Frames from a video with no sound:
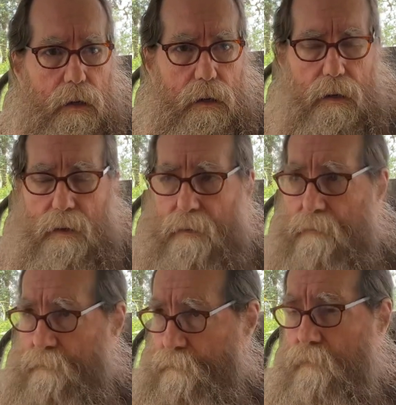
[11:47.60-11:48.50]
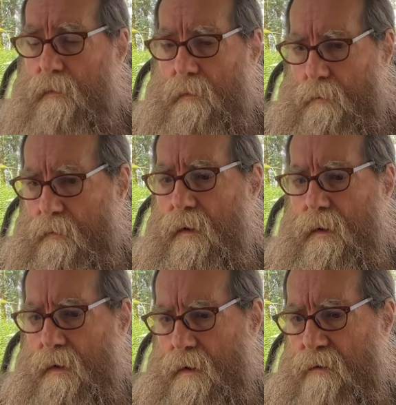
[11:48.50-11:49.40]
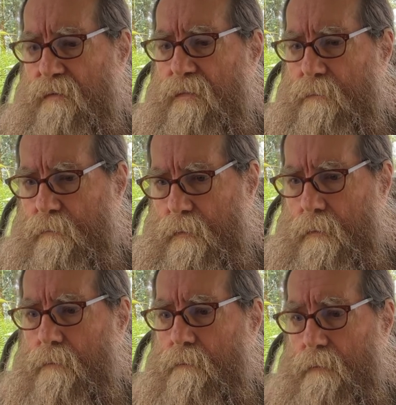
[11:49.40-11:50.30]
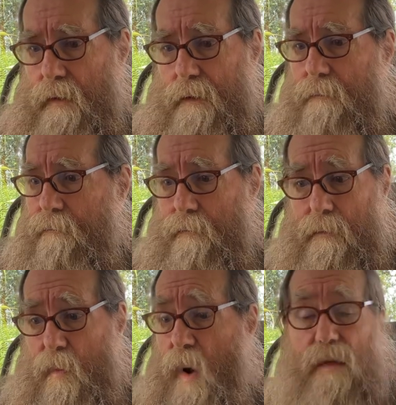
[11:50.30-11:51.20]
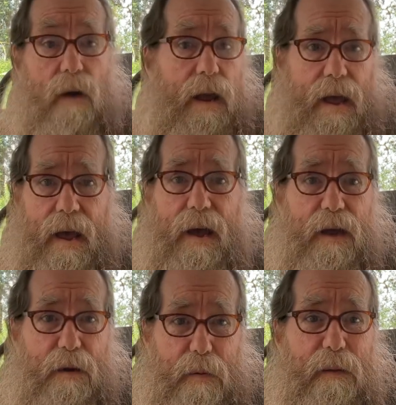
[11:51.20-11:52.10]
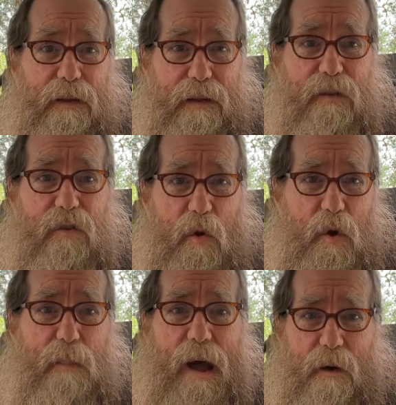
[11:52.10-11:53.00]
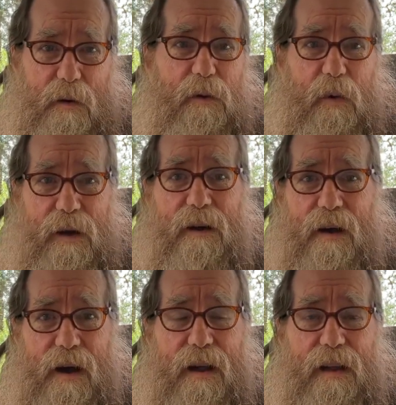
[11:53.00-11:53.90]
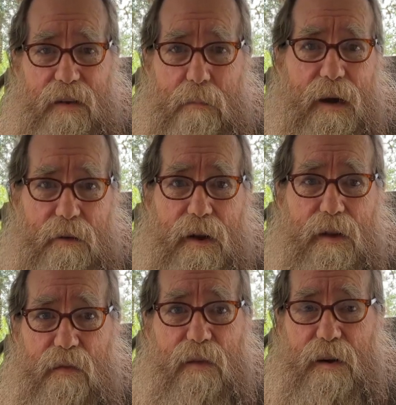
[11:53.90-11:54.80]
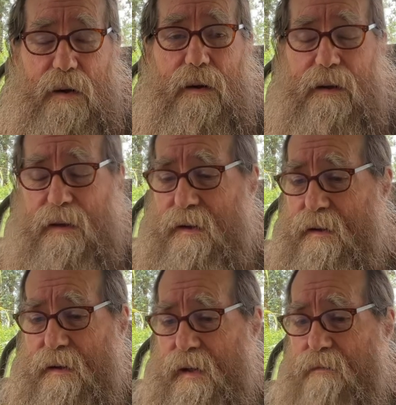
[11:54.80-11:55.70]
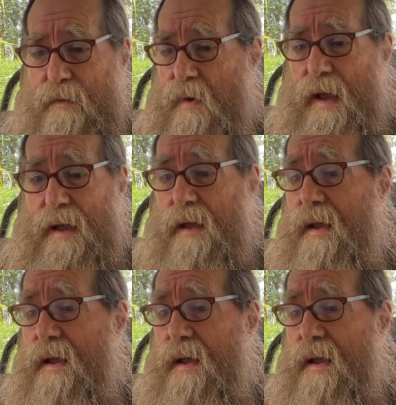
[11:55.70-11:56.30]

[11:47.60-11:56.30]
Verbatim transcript: uh, of whether I had solar power or not. It's my greatest fear. Uh, even when I